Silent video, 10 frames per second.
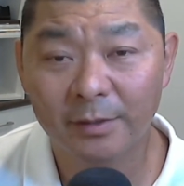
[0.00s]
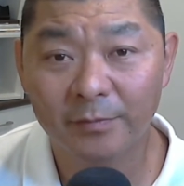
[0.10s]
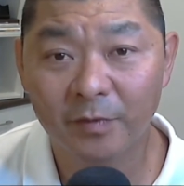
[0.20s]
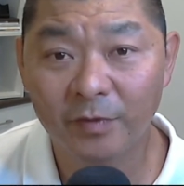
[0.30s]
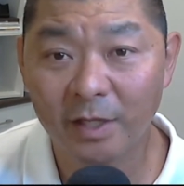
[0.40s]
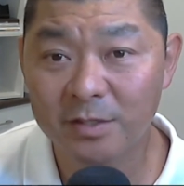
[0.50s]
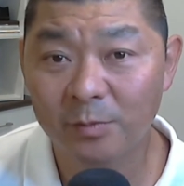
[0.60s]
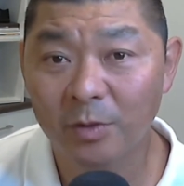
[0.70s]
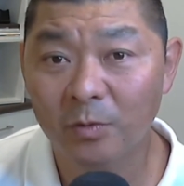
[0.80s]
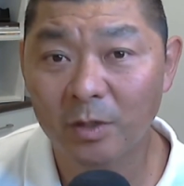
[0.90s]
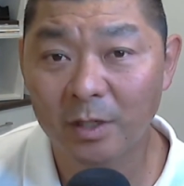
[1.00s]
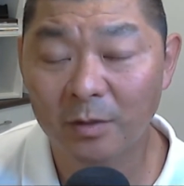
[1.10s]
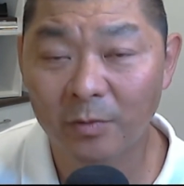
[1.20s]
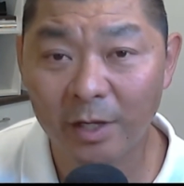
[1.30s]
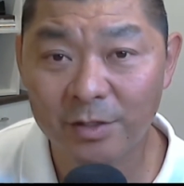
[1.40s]
flexible
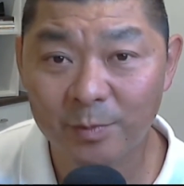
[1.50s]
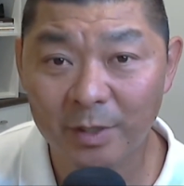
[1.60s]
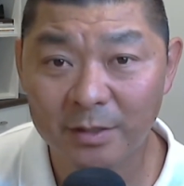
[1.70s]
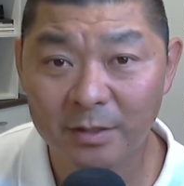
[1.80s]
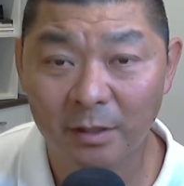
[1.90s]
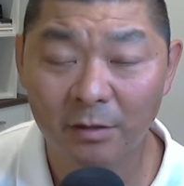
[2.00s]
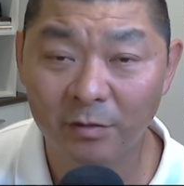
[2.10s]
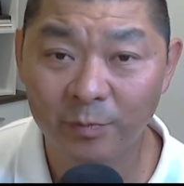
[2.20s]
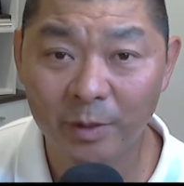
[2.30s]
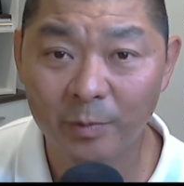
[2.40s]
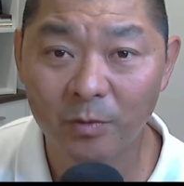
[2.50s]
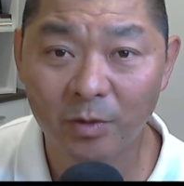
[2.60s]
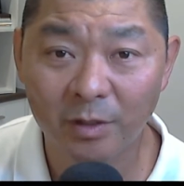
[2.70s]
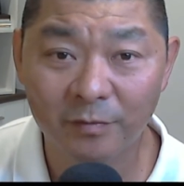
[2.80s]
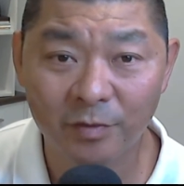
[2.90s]
work arrangements, a lot of people
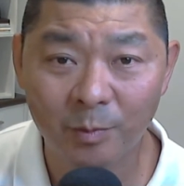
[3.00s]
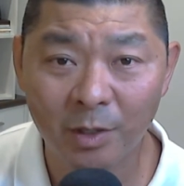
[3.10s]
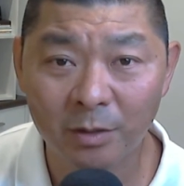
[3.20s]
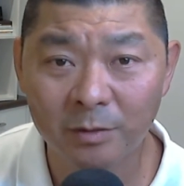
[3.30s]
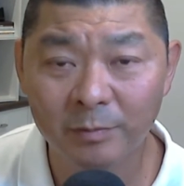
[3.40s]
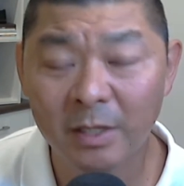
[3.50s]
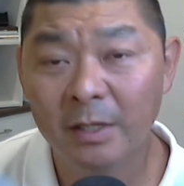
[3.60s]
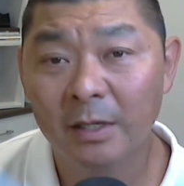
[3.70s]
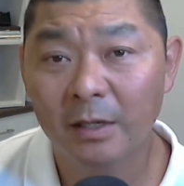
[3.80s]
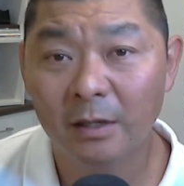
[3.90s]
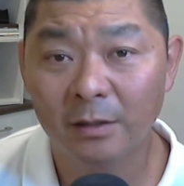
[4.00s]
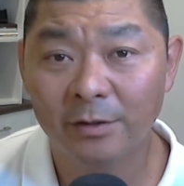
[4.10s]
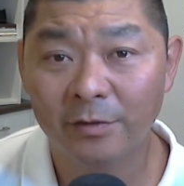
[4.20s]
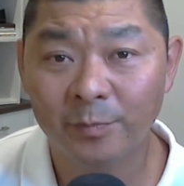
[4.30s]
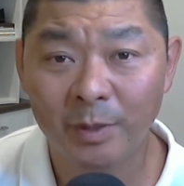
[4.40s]
working from home, a
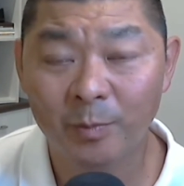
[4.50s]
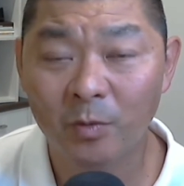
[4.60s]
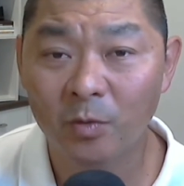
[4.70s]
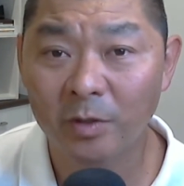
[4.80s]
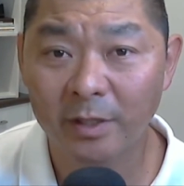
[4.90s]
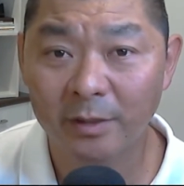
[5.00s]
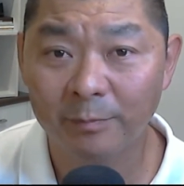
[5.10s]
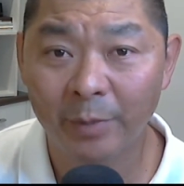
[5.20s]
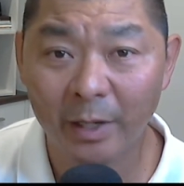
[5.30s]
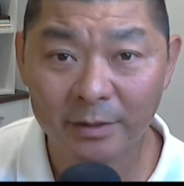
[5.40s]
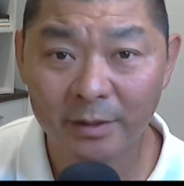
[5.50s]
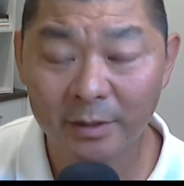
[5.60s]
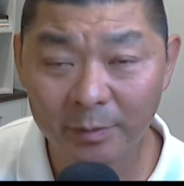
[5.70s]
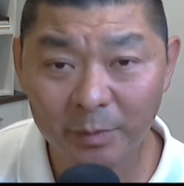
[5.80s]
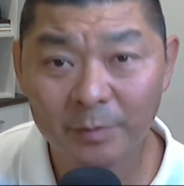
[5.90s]
lot of people working
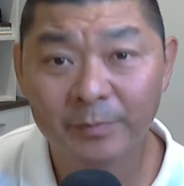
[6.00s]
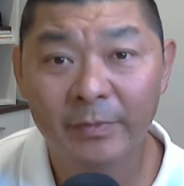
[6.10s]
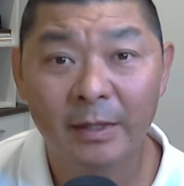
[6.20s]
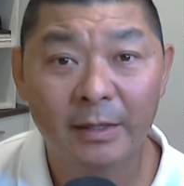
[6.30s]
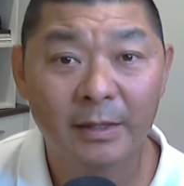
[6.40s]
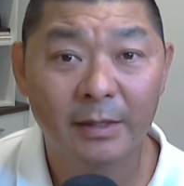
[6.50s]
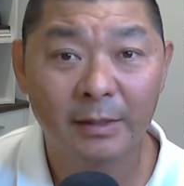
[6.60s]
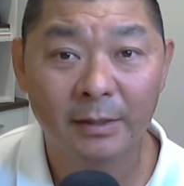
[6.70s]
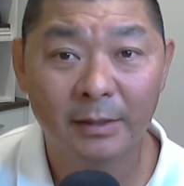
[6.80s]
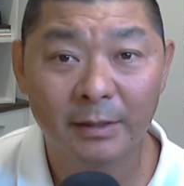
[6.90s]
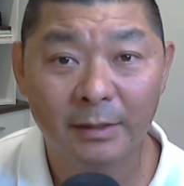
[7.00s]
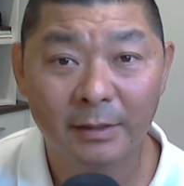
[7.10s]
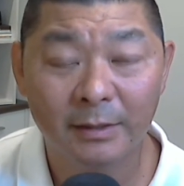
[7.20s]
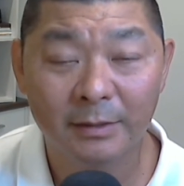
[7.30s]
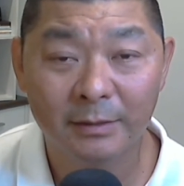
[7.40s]
part-time.
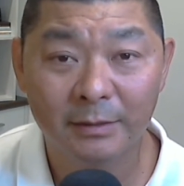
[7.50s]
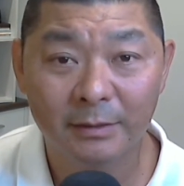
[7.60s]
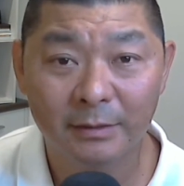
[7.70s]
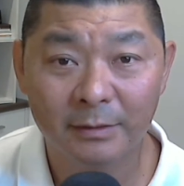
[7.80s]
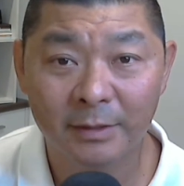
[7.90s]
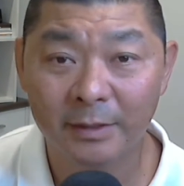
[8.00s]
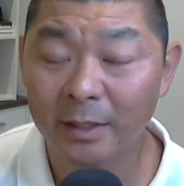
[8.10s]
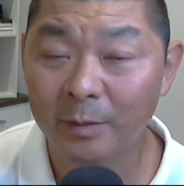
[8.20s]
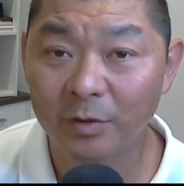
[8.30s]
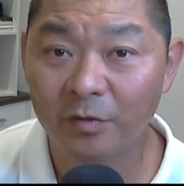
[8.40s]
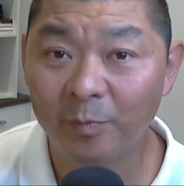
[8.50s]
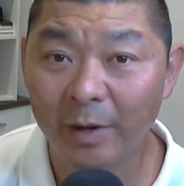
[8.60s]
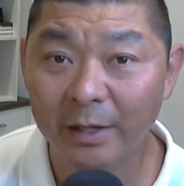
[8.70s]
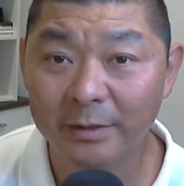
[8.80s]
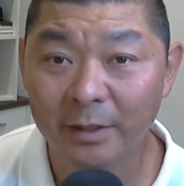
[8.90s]
The number of
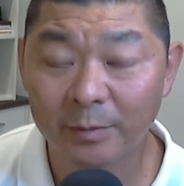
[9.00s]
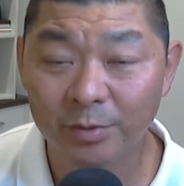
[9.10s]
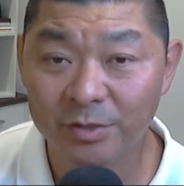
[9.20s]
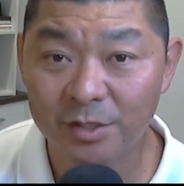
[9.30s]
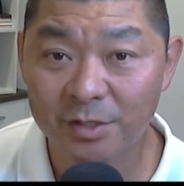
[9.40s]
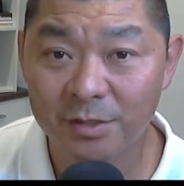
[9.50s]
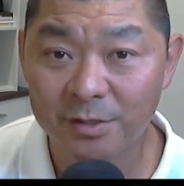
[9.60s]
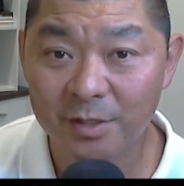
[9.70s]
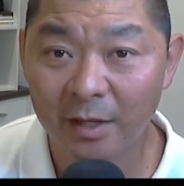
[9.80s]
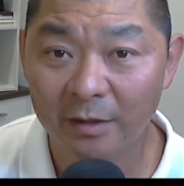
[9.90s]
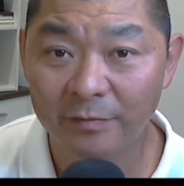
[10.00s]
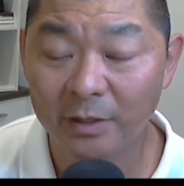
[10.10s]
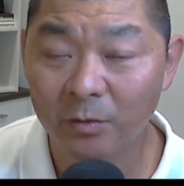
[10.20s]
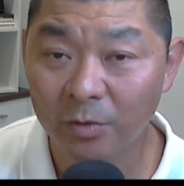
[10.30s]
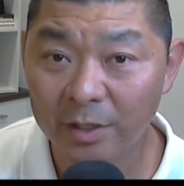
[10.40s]
part-time positions have
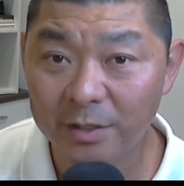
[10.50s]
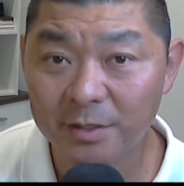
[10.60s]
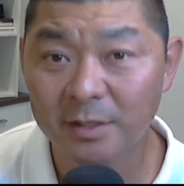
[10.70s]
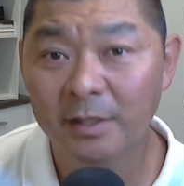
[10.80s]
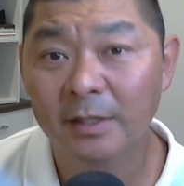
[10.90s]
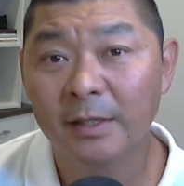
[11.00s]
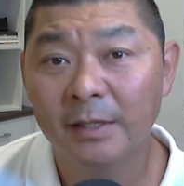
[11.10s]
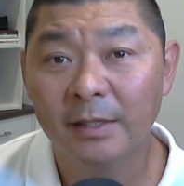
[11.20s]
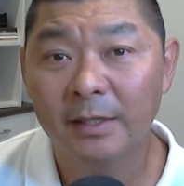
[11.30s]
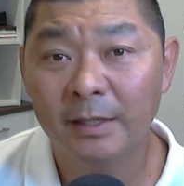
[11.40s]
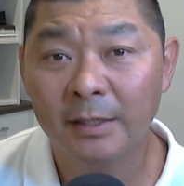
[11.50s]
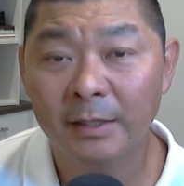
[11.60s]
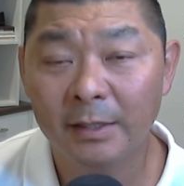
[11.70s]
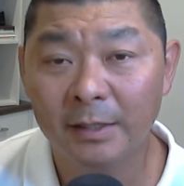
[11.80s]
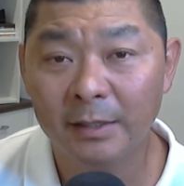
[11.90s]
increased,
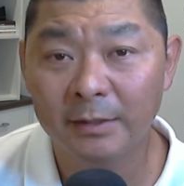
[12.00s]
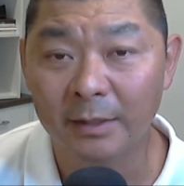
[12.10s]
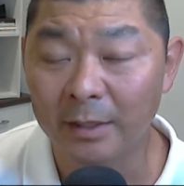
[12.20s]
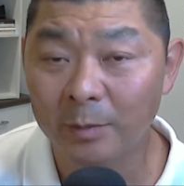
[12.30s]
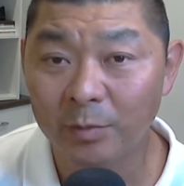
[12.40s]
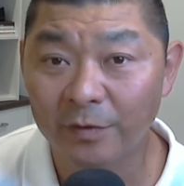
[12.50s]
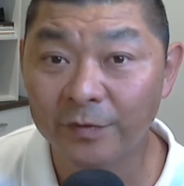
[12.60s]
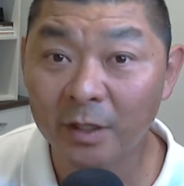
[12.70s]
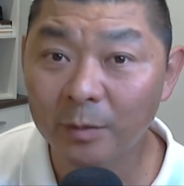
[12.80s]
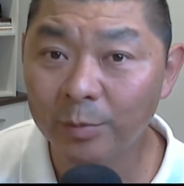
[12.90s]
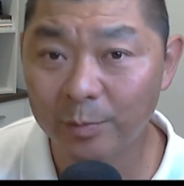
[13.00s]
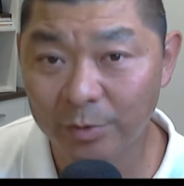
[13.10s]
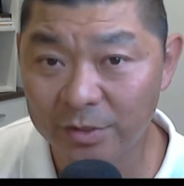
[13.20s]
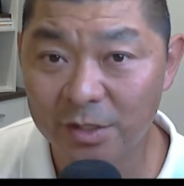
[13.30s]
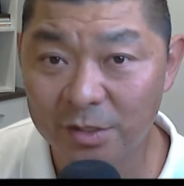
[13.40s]
and the number of temporary
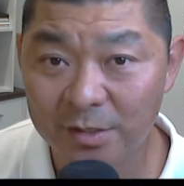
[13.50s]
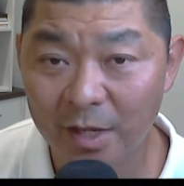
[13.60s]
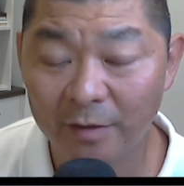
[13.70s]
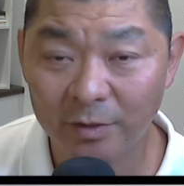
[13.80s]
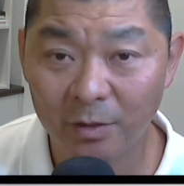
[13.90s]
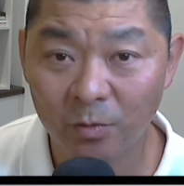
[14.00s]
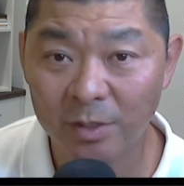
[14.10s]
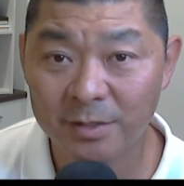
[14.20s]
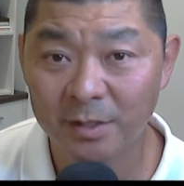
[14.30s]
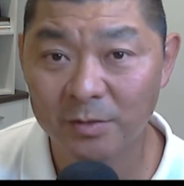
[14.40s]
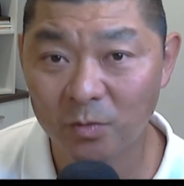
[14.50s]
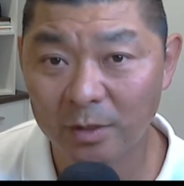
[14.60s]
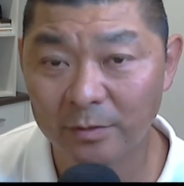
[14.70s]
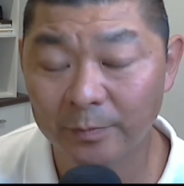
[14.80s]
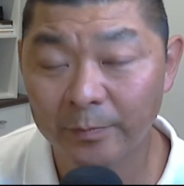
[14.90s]
positions have increased as well.